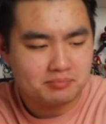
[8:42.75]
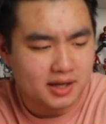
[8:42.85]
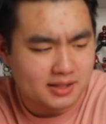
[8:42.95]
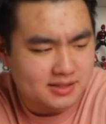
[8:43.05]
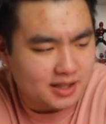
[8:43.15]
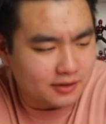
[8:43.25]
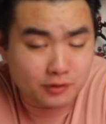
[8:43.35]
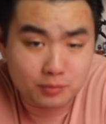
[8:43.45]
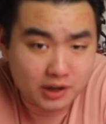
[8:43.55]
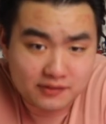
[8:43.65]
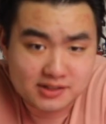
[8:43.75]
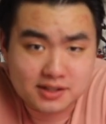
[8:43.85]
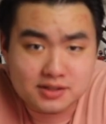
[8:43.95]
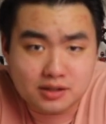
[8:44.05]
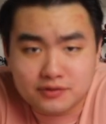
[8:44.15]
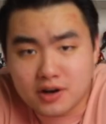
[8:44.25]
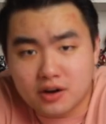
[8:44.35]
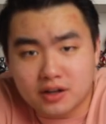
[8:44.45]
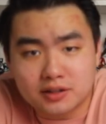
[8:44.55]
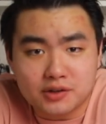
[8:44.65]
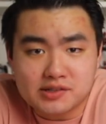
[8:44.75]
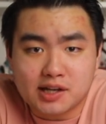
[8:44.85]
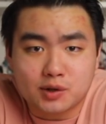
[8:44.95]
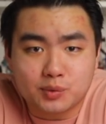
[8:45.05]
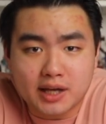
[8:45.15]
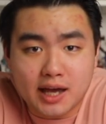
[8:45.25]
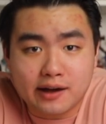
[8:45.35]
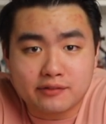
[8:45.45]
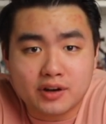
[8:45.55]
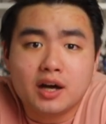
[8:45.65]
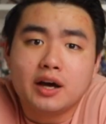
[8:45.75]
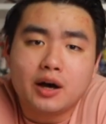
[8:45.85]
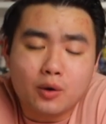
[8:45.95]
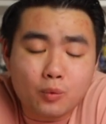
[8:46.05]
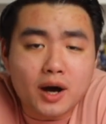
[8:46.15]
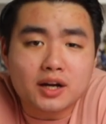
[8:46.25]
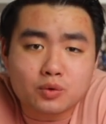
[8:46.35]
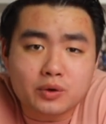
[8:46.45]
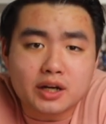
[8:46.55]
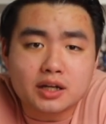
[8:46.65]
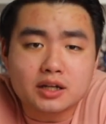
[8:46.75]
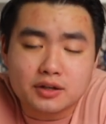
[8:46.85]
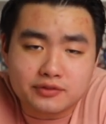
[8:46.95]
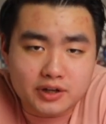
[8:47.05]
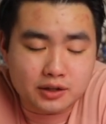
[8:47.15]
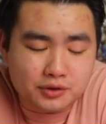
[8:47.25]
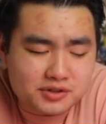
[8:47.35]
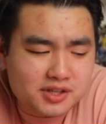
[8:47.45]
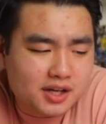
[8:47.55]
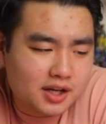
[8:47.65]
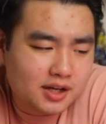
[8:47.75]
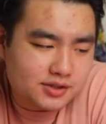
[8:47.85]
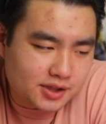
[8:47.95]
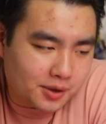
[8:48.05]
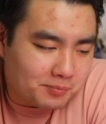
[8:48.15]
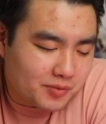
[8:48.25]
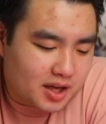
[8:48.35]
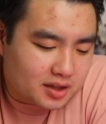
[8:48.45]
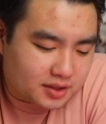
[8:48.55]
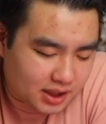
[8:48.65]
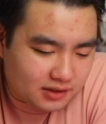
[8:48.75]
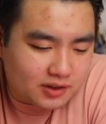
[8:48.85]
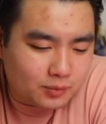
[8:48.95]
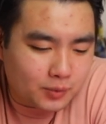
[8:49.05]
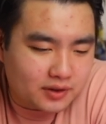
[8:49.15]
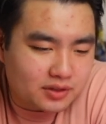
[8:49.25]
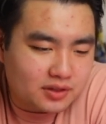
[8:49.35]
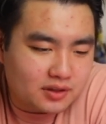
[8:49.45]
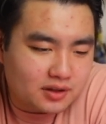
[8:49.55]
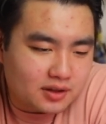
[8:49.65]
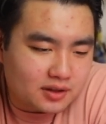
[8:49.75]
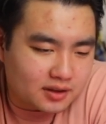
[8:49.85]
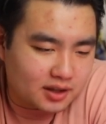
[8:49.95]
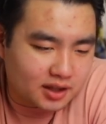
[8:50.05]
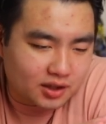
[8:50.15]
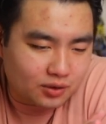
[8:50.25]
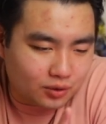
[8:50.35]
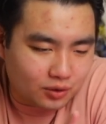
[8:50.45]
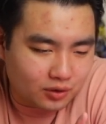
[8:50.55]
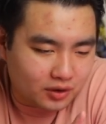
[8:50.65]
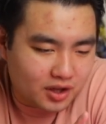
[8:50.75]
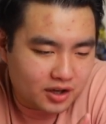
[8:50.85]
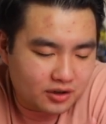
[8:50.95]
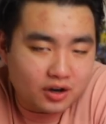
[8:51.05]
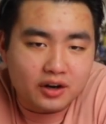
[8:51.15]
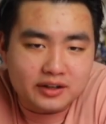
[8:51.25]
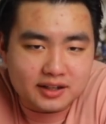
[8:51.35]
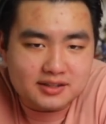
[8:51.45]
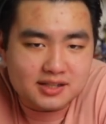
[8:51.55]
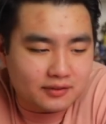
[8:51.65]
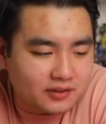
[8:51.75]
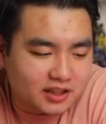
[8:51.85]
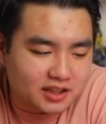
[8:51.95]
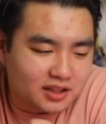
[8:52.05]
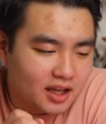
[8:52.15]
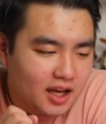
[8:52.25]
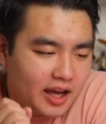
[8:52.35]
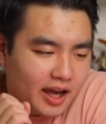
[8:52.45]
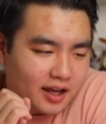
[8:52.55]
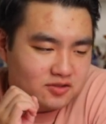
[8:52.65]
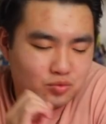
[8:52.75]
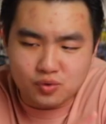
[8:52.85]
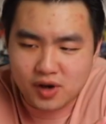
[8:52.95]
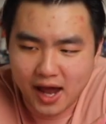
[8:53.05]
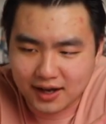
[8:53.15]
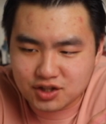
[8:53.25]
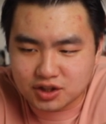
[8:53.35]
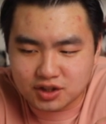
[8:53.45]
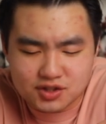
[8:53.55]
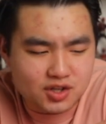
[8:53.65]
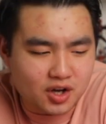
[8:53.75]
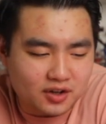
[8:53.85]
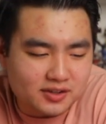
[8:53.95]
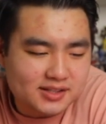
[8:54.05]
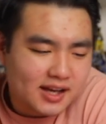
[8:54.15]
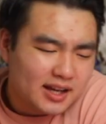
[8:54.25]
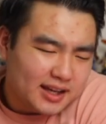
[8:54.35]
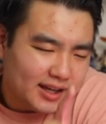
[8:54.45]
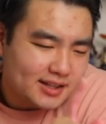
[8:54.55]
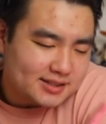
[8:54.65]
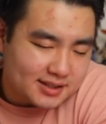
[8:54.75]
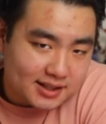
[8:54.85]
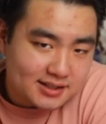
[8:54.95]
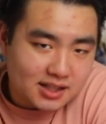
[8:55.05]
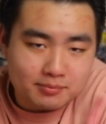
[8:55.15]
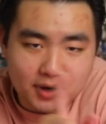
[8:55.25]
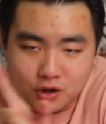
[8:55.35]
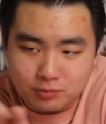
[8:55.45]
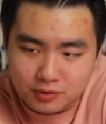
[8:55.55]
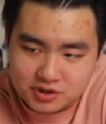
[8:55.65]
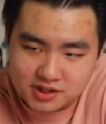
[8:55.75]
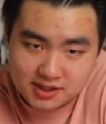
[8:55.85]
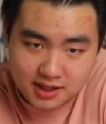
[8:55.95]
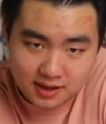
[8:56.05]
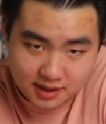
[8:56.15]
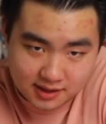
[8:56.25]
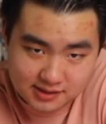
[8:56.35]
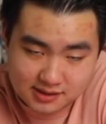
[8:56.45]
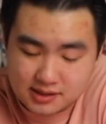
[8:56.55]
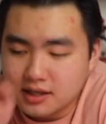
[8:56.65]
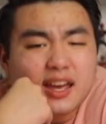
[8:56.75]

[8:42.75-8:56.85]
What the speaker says: But from what I've seen so far, it looks like we have a wide array of colors. So even with the whole connectivity and reaction to songs, is this a better purchase than this?